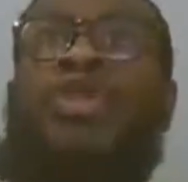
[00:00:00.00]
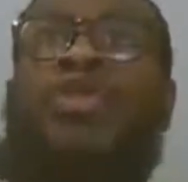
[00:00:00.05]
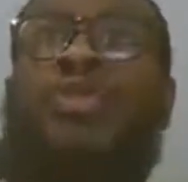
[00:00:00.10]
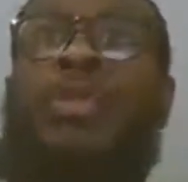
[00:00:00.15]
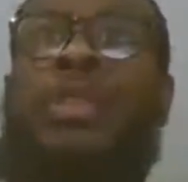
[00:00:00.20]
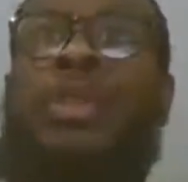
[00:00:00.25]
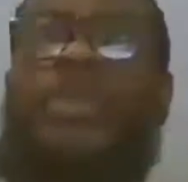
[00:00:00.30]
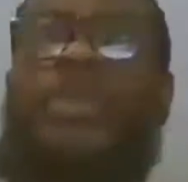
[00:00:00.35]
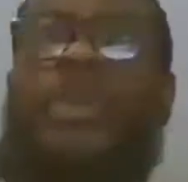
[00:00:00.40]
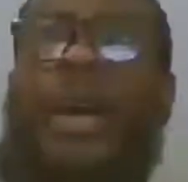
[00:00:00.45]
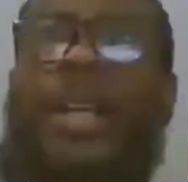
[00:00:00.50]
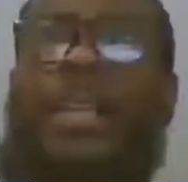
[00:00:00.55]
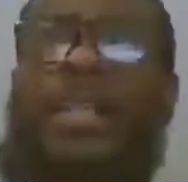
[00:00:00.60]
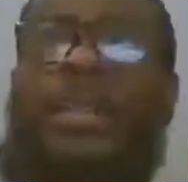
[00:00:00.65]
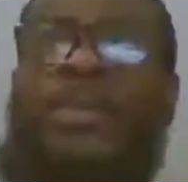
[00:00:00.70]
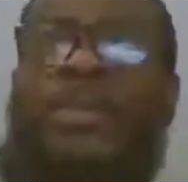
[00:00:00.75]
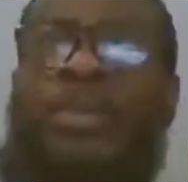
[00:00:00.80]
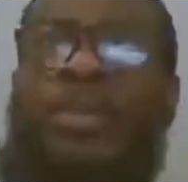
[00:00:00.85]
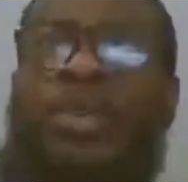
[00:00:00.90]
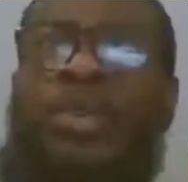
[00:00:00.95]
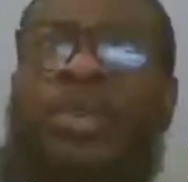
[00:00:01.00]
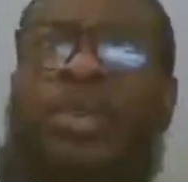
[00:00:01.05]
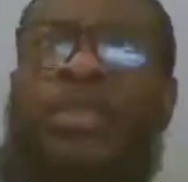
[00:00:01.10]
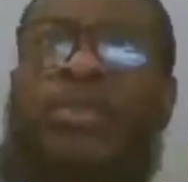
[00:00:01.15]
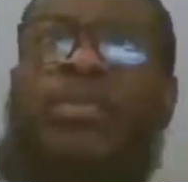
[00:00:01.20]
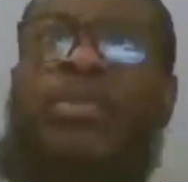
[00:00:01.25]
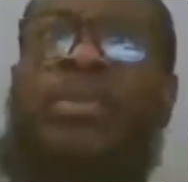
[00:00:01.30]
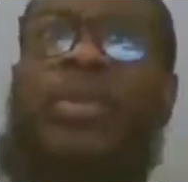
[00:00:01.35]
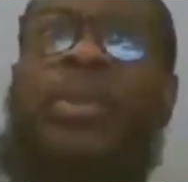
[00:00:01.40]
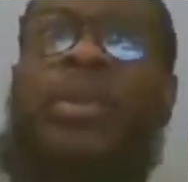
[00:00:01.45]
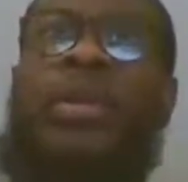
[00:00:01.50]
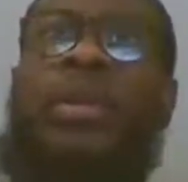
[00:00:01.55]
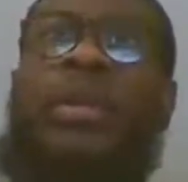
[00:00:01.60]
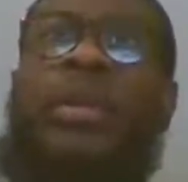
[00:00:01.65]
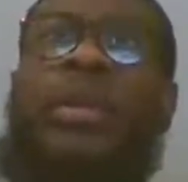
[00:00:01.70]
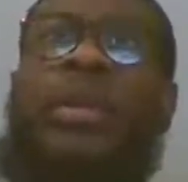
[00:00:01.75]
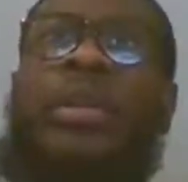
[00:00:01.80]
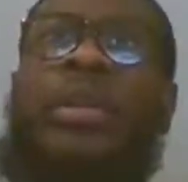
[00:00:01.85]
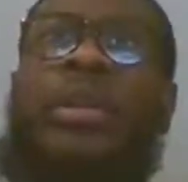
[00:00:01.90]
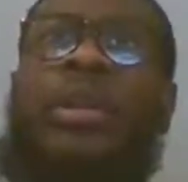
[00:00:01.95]
with the basketball.
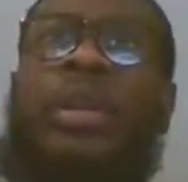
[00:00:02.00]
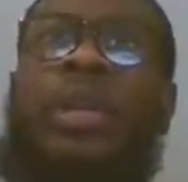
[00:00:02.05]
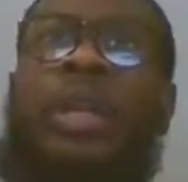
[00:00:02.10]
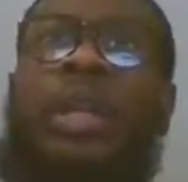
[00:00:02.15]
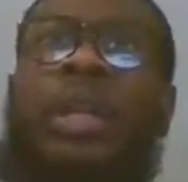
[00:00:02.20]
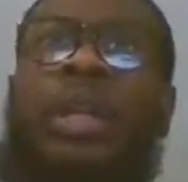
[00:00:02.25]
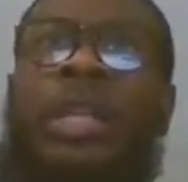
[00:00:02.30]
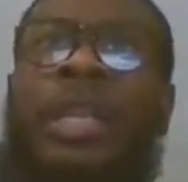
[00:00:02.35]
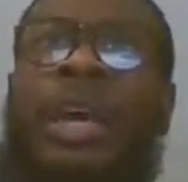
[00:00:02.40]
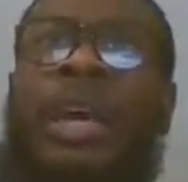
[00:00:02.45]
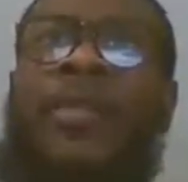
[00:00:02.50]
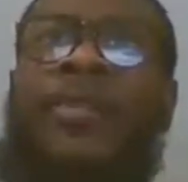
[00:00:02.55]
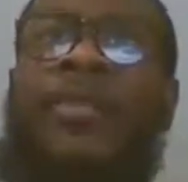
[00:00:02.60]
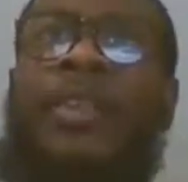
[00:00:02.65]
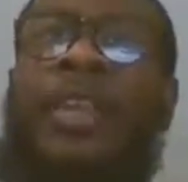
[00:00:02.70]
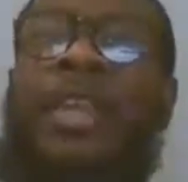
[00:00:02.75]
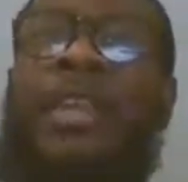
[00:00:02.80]
Definitely